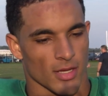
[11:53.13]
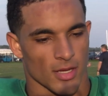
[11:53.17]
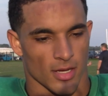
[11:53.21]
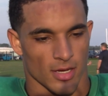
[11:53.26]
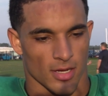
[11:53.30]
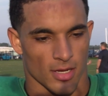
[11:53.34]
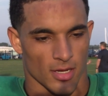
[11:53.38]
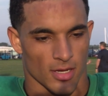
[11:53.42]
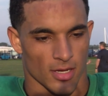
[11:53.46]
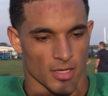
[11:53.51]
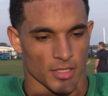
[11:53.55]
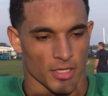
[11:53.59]

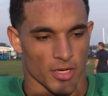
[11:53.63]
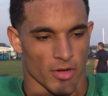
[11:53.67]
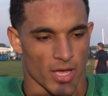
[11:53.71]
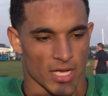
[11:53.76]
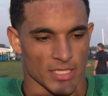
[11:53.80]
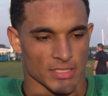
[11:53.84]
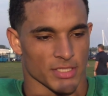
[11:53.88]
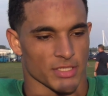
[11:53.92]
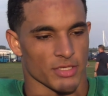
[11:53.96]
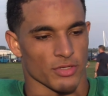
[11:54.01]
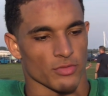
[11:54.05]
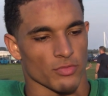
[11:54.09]
you know,
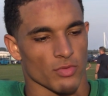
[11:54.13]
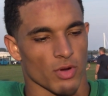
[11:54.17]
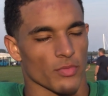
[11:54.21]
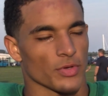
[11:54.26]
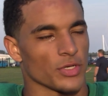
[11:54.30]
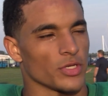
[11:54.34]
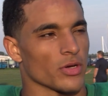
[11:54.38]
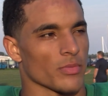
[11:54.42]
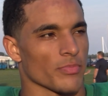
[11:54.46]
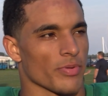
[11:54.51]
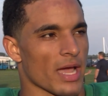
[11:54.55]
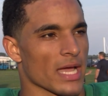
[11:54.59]
executing what
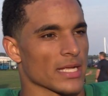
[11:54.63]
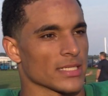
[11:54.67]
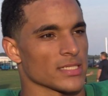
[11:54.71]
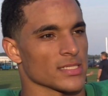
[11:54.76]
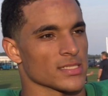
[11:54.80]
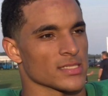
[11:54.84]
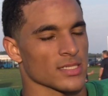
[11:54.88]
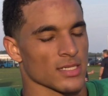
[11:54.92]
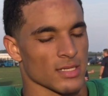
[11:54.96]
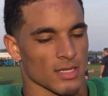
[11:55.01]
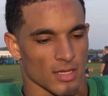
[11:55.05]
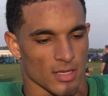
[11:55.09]
we do in
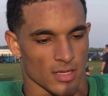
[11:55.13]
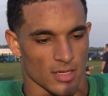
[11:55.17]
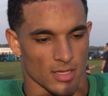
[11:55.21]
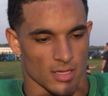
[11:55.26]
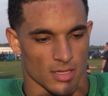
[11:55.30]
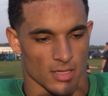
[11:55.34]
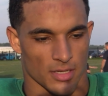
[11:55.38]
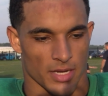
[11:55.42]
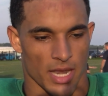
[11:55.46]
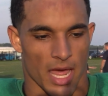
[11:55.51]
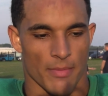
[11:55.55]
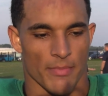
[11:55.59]
practice,
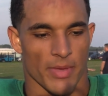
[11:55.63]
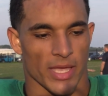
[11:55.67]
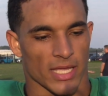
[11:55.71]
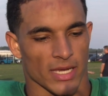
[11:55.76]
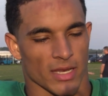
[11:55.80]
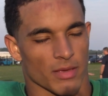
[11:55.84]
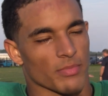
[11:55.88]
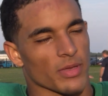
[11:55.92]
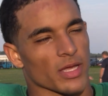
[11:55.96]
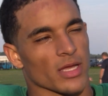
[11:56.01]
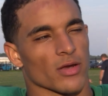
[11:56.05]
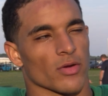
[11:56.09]
not
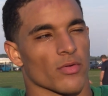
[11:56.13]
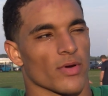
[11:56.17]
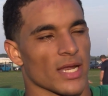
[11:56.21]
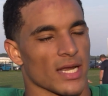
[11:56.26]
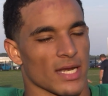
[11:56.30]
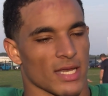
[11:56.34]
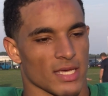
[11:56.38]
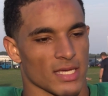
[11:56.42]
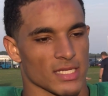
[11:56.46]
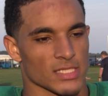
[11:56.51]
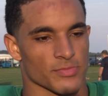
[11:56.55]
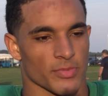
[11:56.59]
making it bigger than what
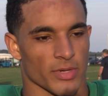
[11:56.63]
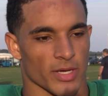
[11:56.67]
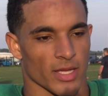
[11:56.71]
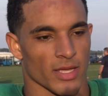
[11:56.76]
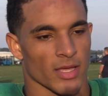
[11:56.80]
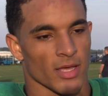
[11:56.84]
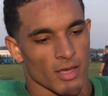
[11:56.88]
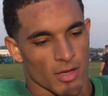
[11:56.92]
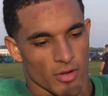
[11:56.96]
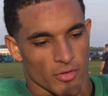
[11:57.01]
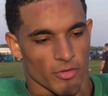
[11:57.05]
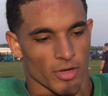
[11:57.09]
it is, but
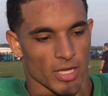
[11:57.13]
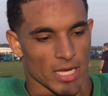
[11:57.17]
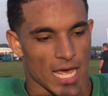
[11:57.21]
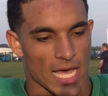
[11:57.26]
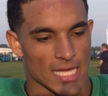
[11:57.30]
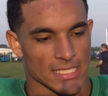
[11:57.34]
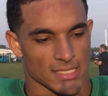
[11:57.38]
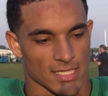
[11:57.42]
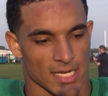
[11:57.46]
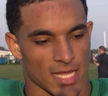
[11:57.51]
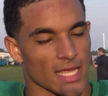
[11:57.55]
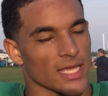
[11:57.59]

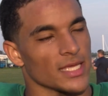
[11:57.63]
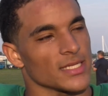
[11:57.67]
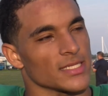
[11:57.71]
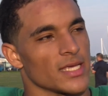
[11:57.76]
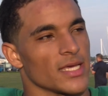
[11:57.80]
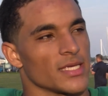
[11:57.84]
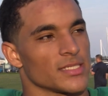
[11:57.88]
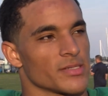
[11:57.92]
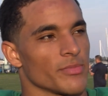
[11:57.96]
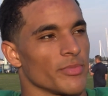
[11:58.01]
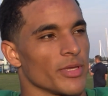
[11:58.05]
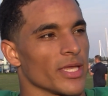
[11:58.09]
realizing that
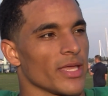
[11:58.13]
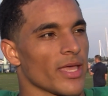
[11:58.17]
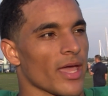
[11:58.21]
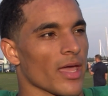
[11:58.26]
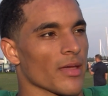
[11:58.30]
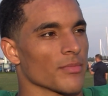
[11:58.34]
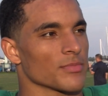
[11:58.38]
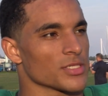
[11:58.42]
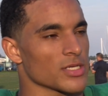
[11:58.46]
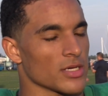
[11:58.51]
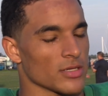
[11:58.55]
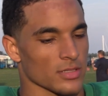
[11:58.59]
it's a big
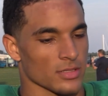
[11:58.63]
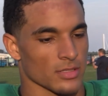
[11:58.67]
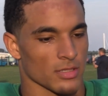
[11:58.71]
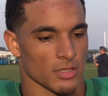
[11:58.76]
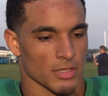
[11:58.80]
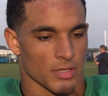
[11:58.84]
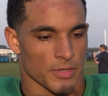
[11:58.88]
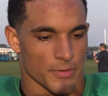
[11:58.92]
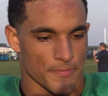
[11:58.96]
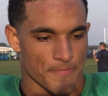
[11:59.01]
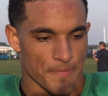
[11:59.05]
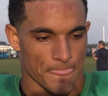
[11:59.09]
game. So
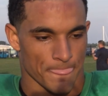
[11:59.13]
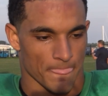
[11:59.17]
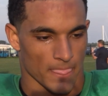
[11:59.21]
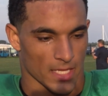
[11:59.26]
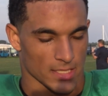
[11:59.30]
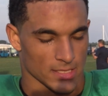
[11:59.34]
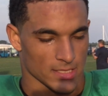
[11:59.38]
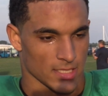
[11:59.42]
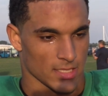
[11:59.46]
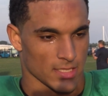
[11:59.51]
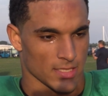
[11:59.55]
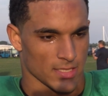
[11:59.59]

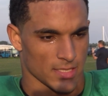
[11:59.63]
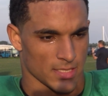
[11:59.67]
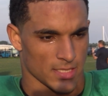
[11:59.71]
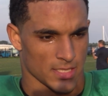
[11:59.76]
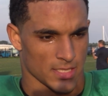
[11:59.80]
that's it.